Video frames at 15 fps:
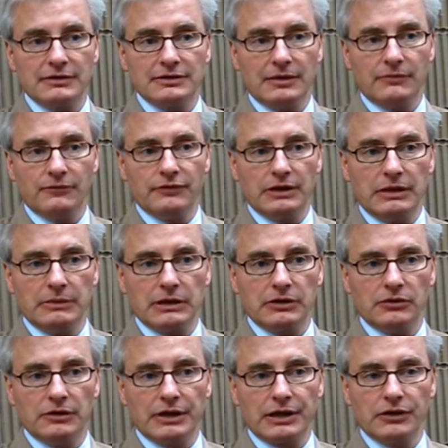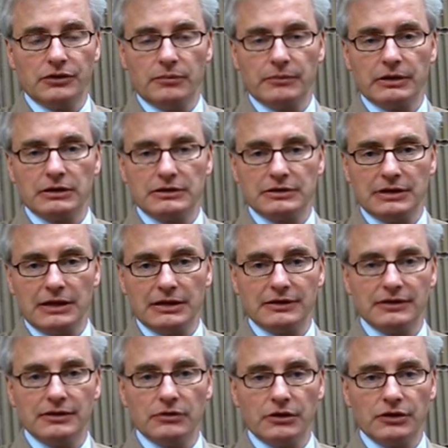some pharmacoeconomical studies
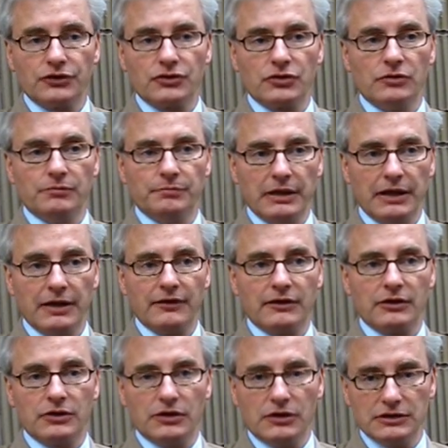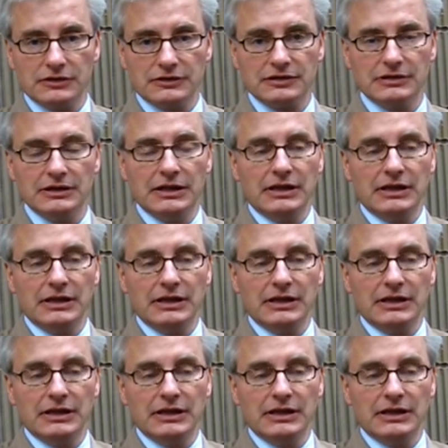in order to compare the costs.